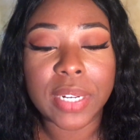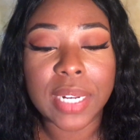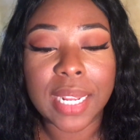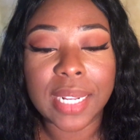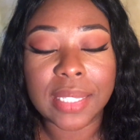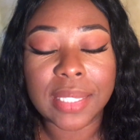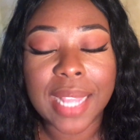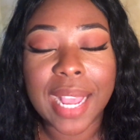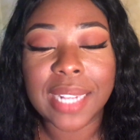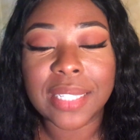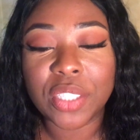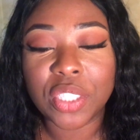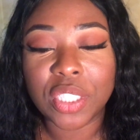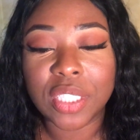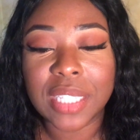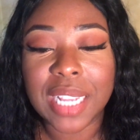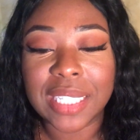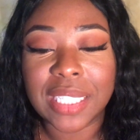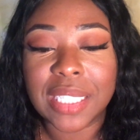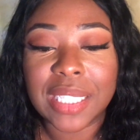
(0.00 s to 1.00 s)
And, and that
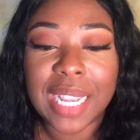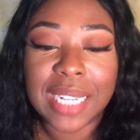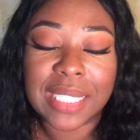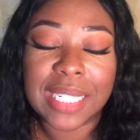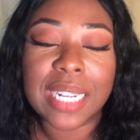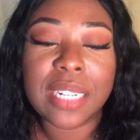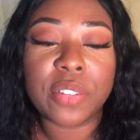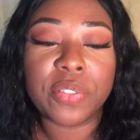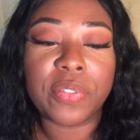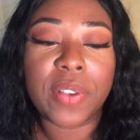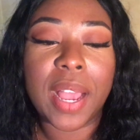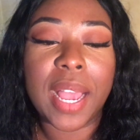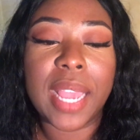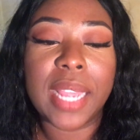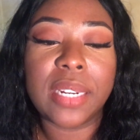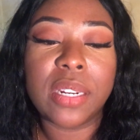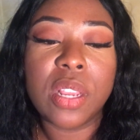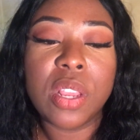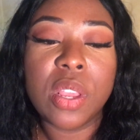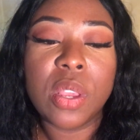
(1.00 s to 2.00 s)
just, I just
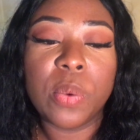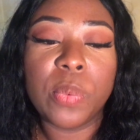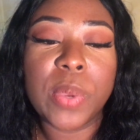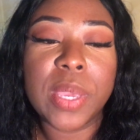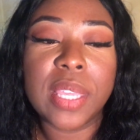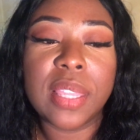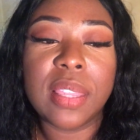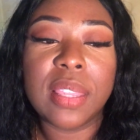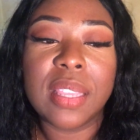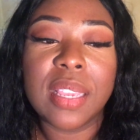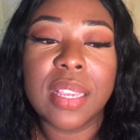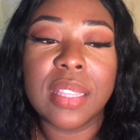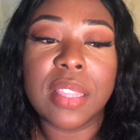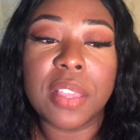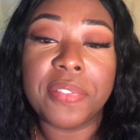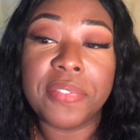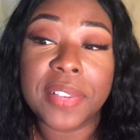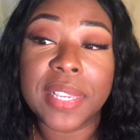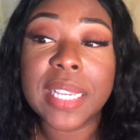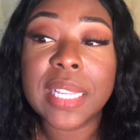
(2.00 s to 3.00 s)
identified with
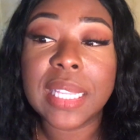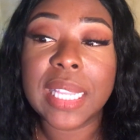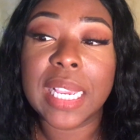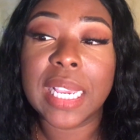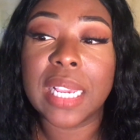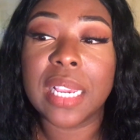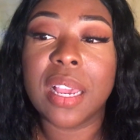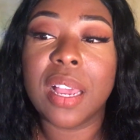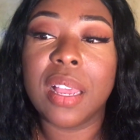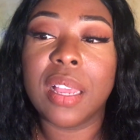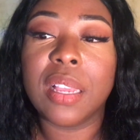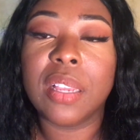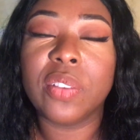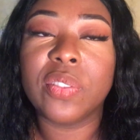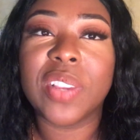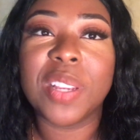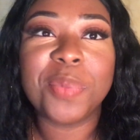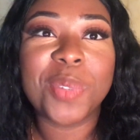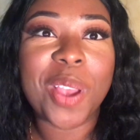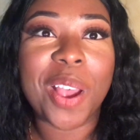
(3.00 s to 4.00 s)
the feeling
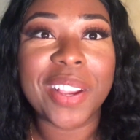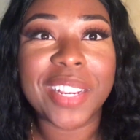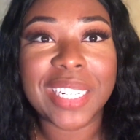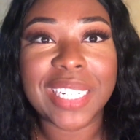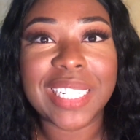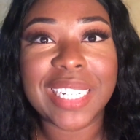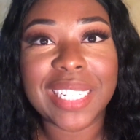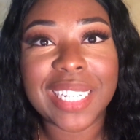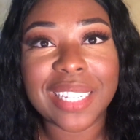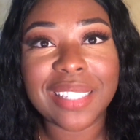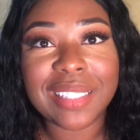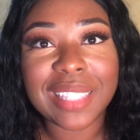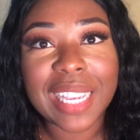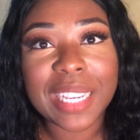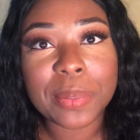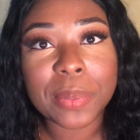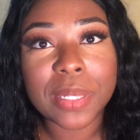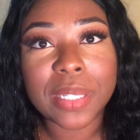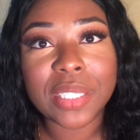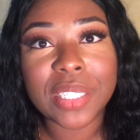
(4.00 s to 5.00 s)
of I'm talking in another
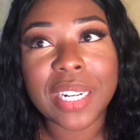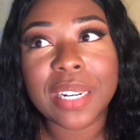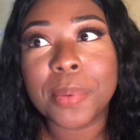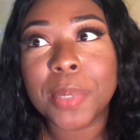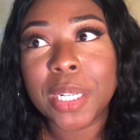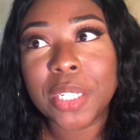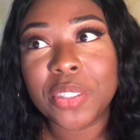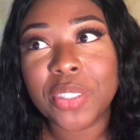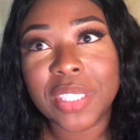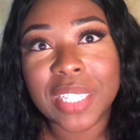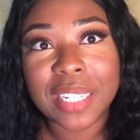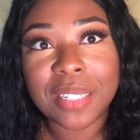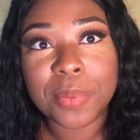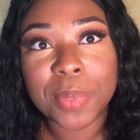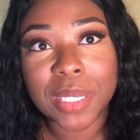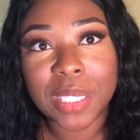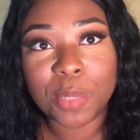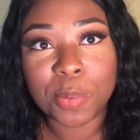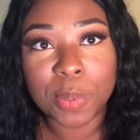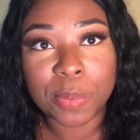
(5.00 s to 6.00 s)
language and I'm understanding
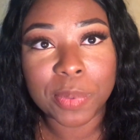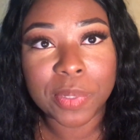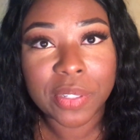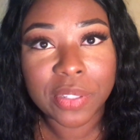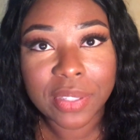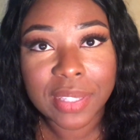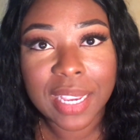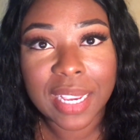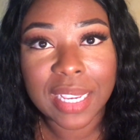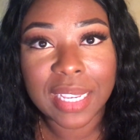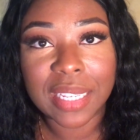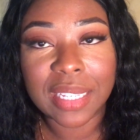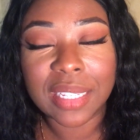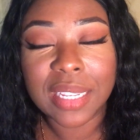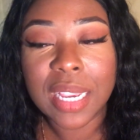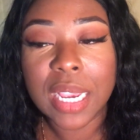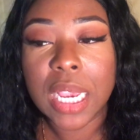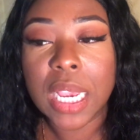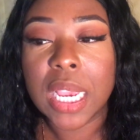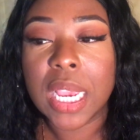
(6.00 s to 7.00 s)
what these people are saying.
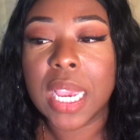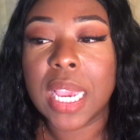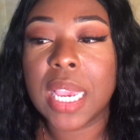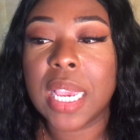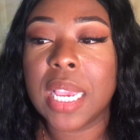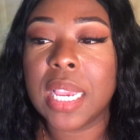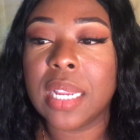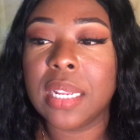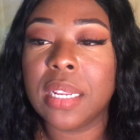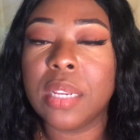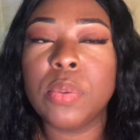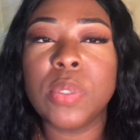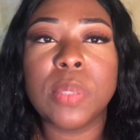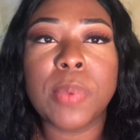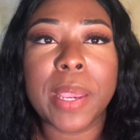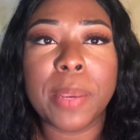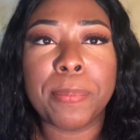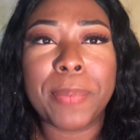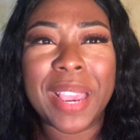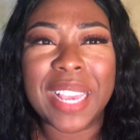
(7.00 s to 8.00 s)
And it was
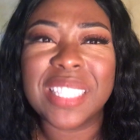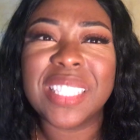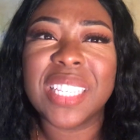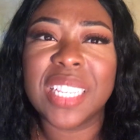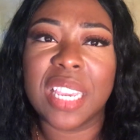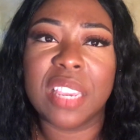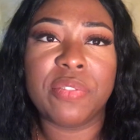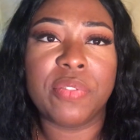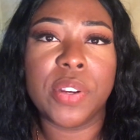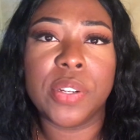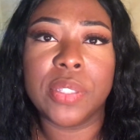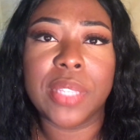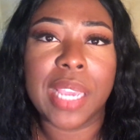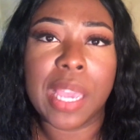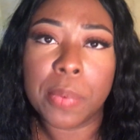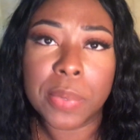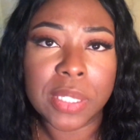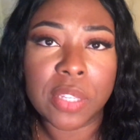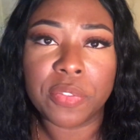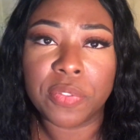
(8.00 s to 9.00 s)
like basic at first.
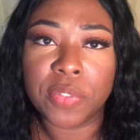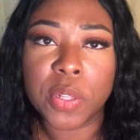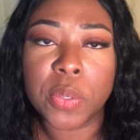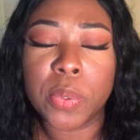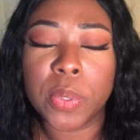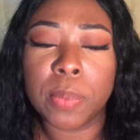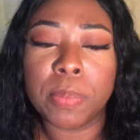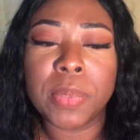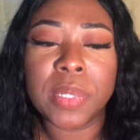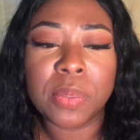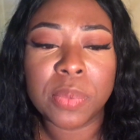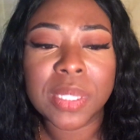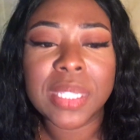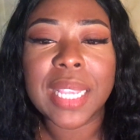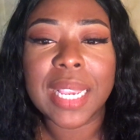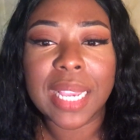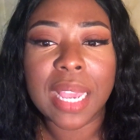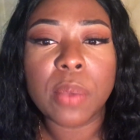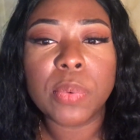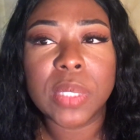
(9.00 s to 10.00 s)
Like, I wasn't fluent, but it was
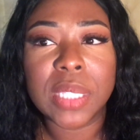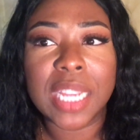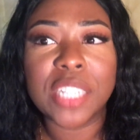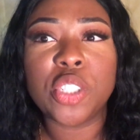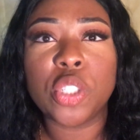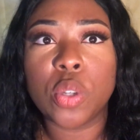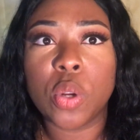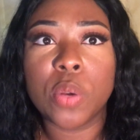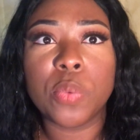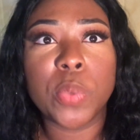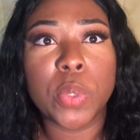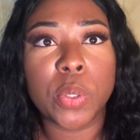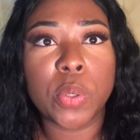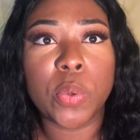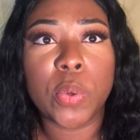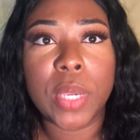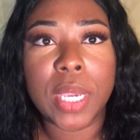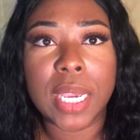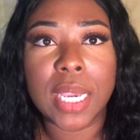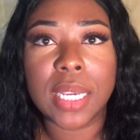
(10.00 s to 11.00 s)
like I was catching on real
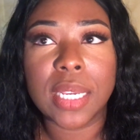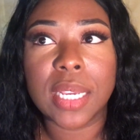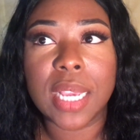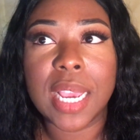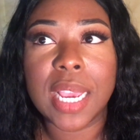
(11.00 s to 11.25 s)
quick.